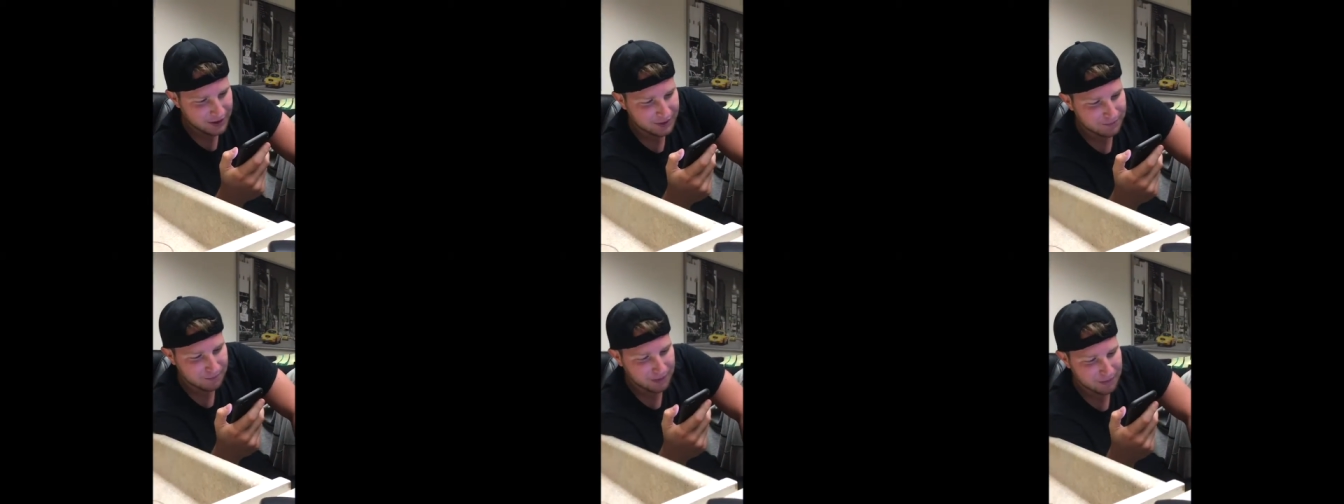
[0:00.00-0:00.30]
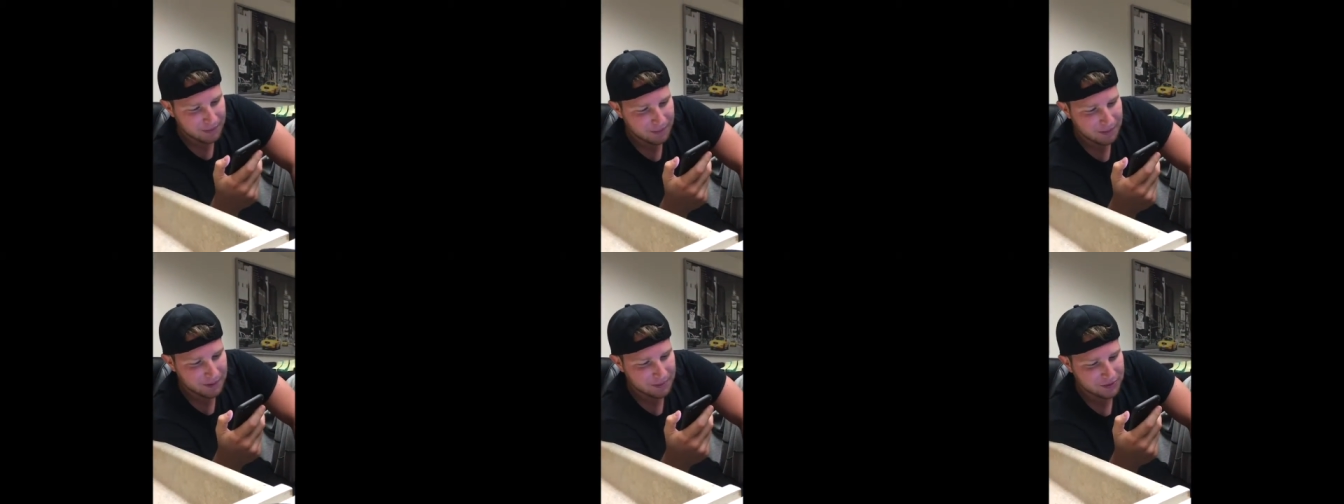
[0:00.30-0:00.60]

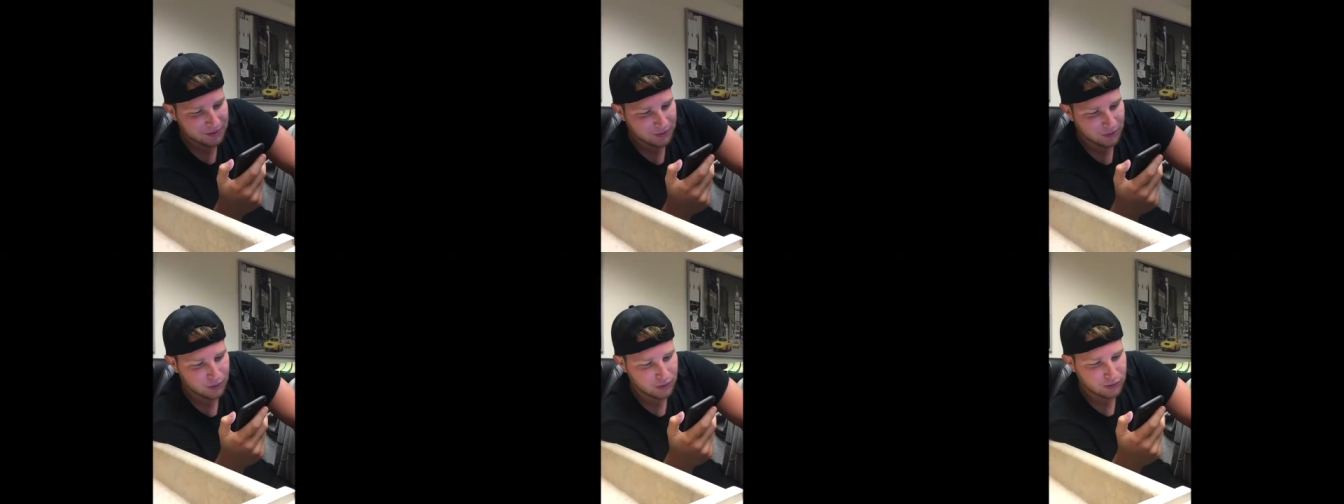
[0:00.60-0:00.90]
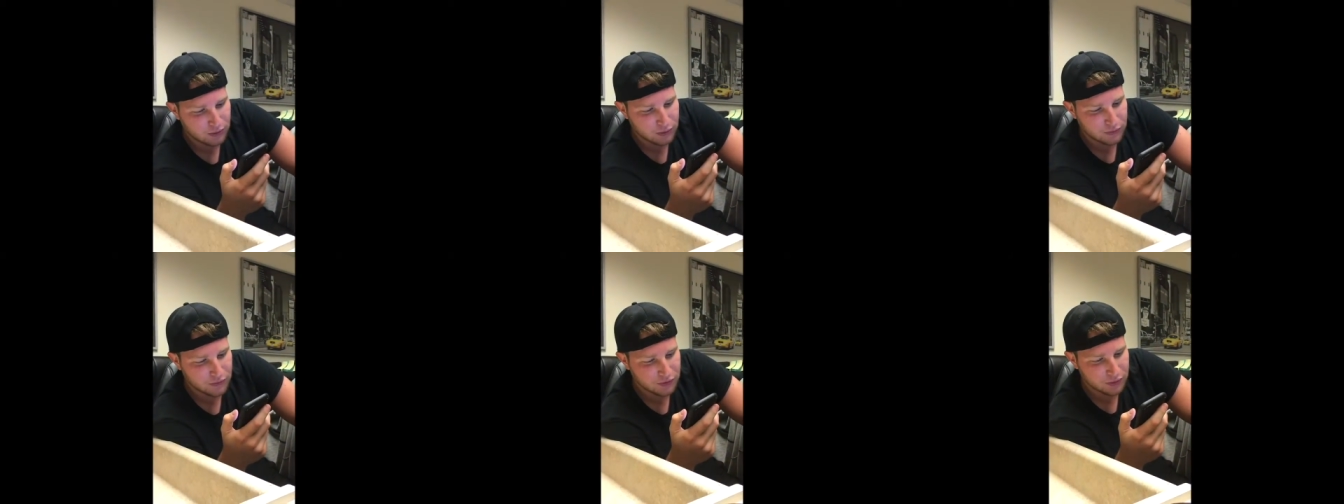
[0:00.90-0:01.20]
baby pimps are
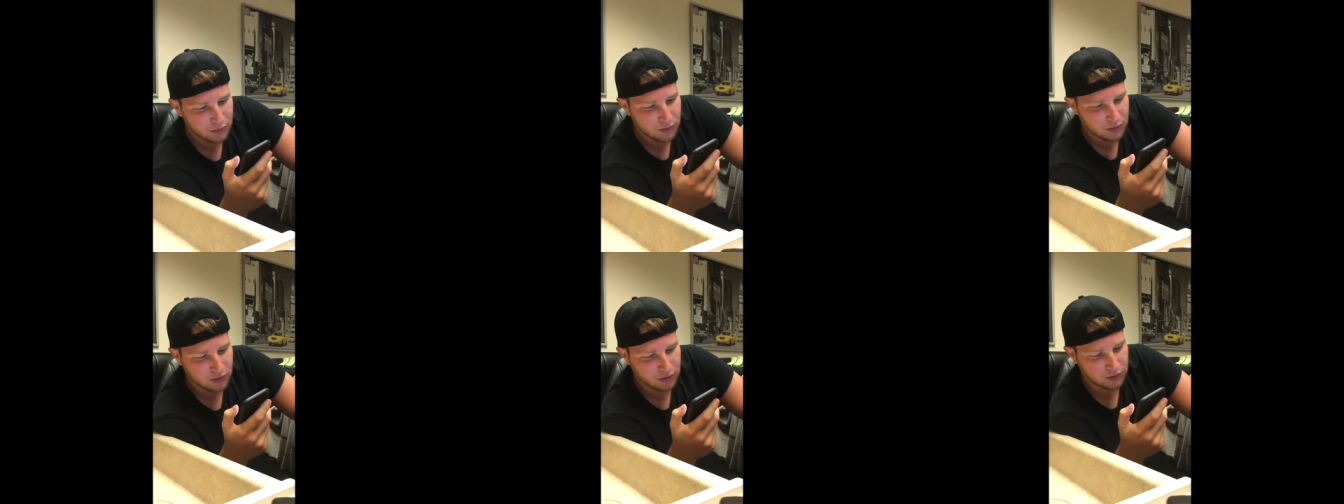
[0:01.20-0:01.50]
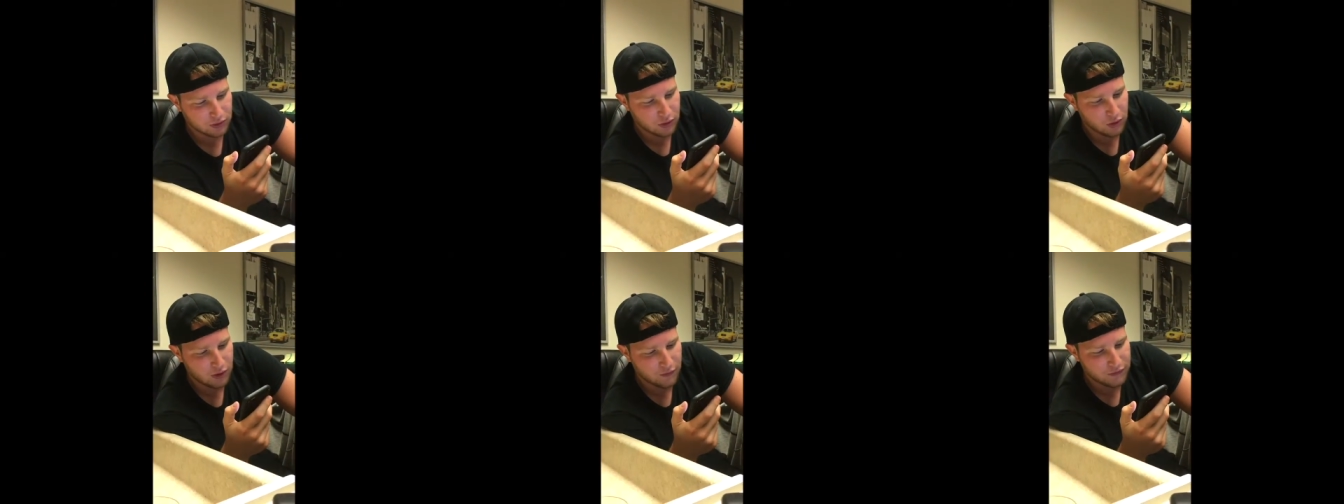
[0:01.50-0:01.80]
all over the
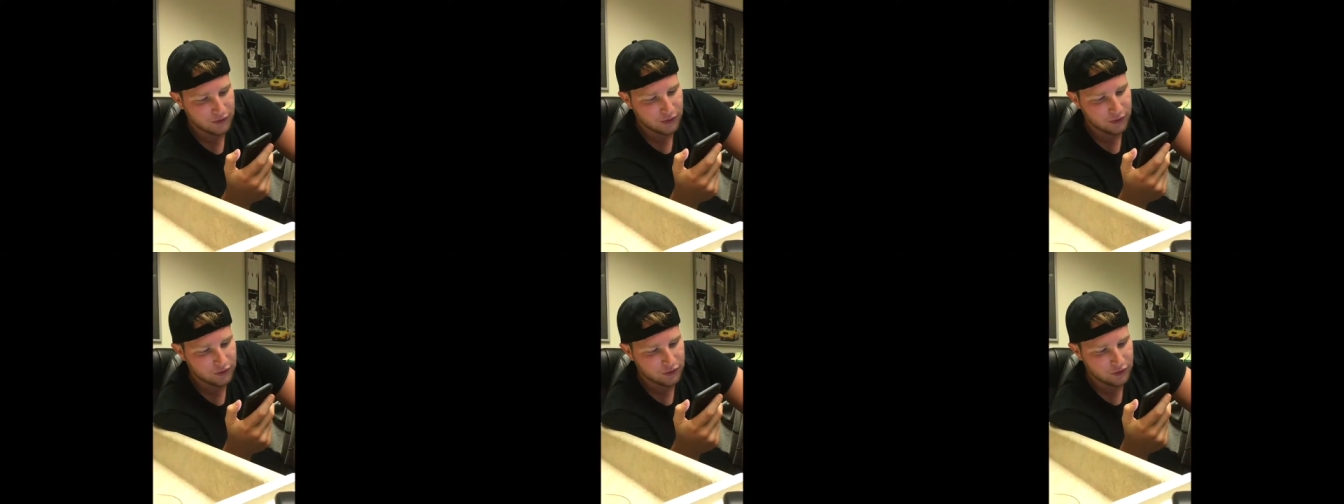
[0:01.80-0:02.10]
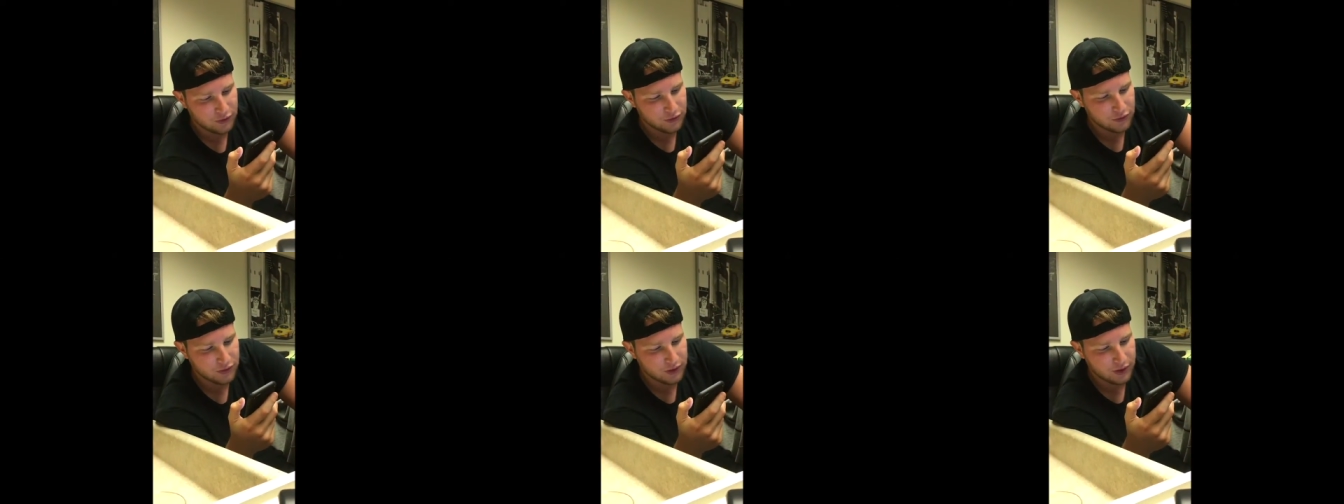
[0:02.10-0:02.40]
world. Often
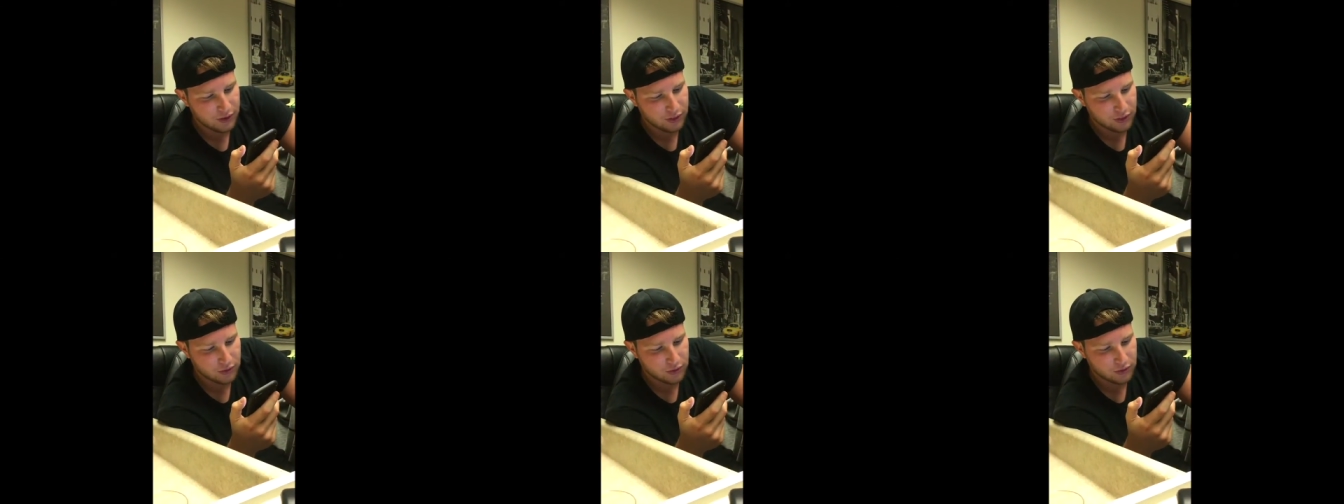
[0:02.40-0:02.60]
children in